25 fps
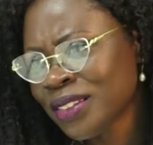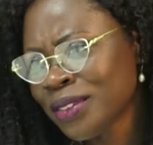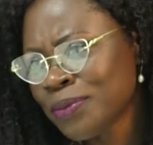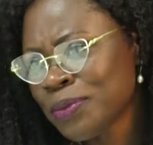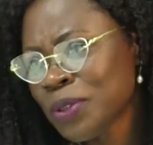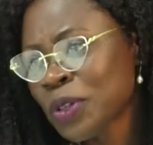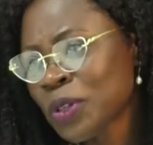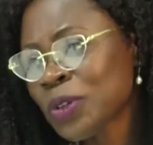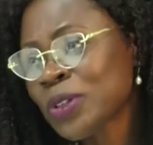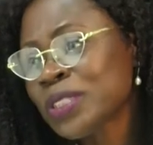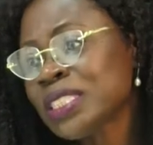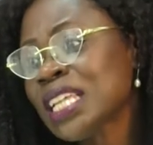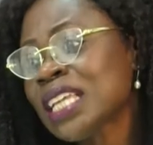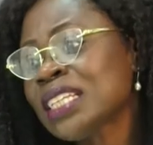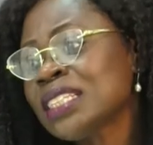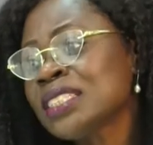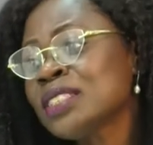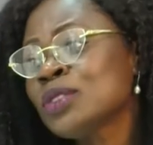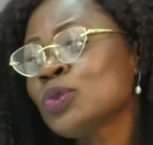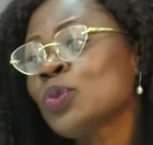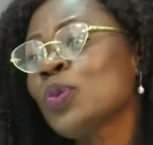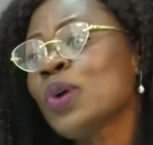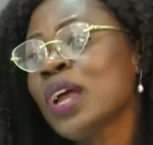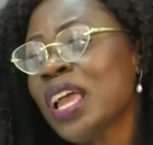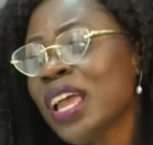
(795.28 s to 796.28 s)
because that
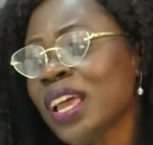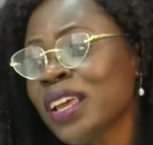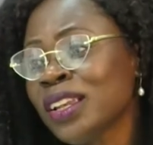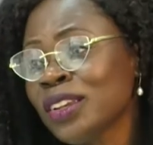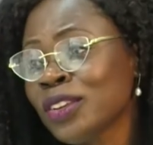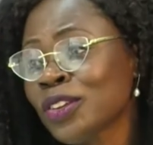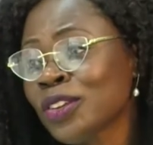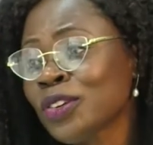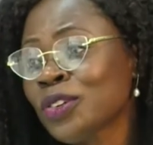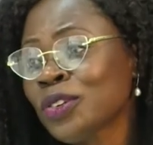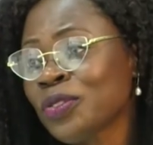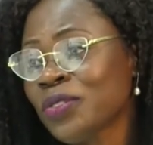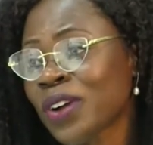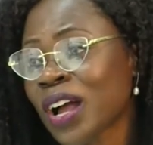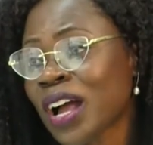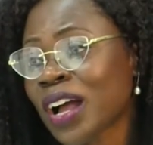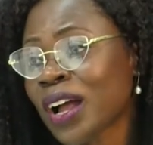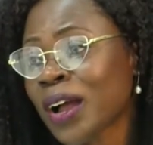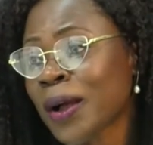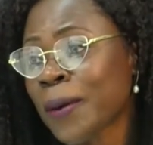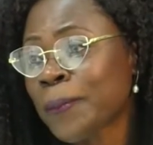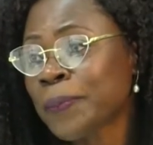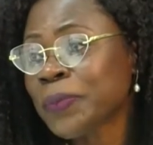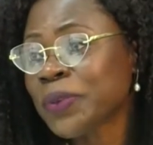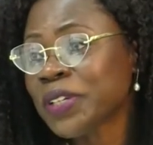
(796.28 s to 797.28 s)
is where a lot of our
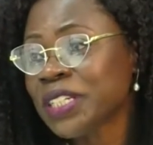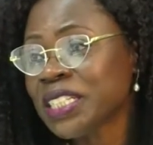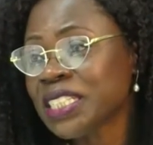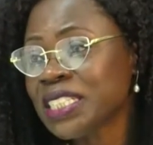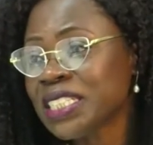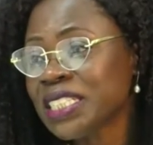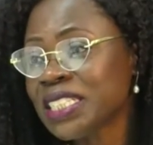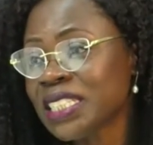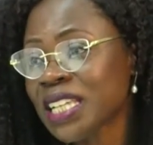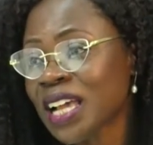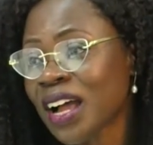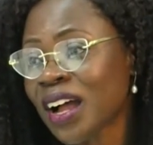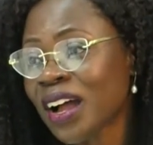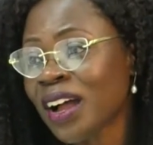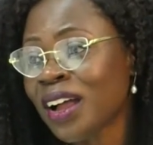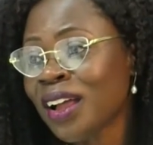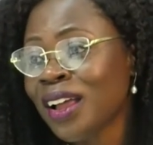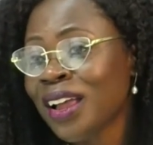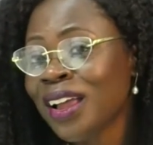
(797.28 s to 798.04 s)
companies are.